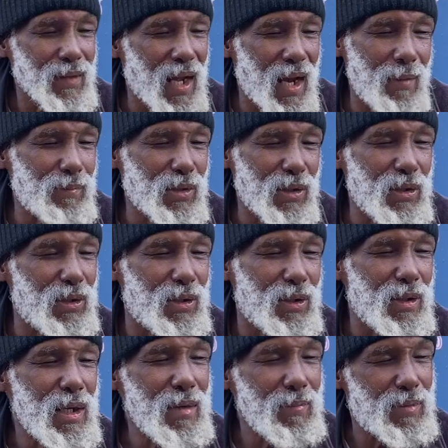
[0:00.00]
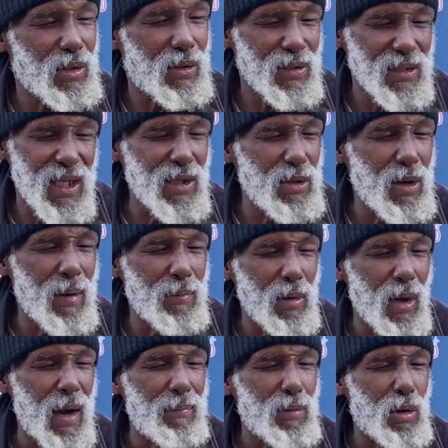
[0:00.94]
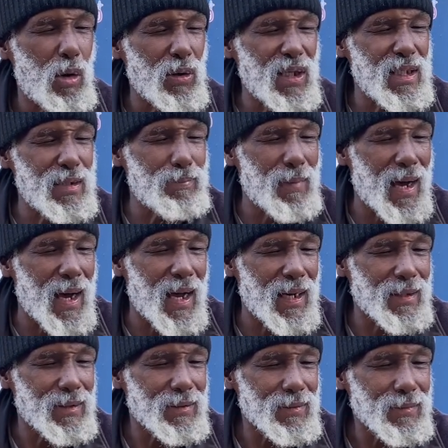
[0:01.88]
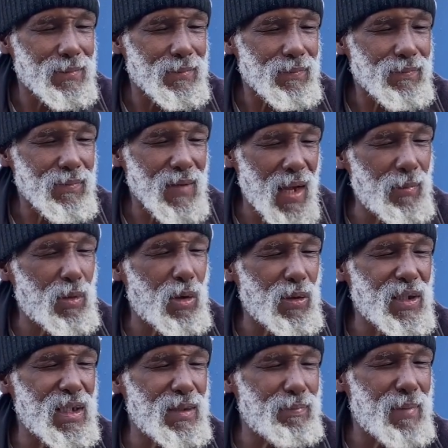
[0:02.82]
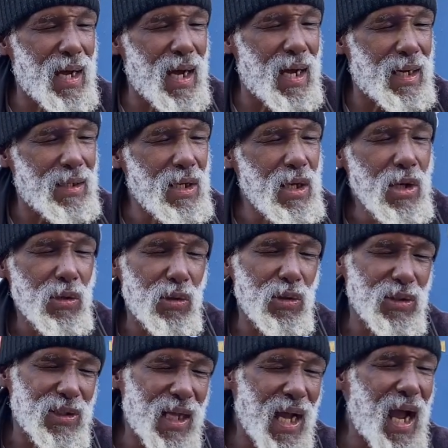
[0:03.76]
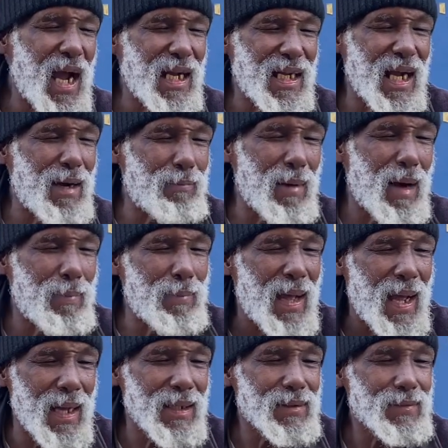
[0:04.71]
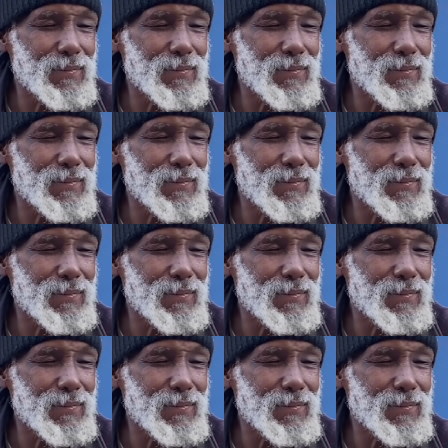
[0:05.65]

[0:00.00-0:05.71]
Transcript: I'm good because I know I'm I'm gonna get mine. I'm right. gonna get mine because God got my back.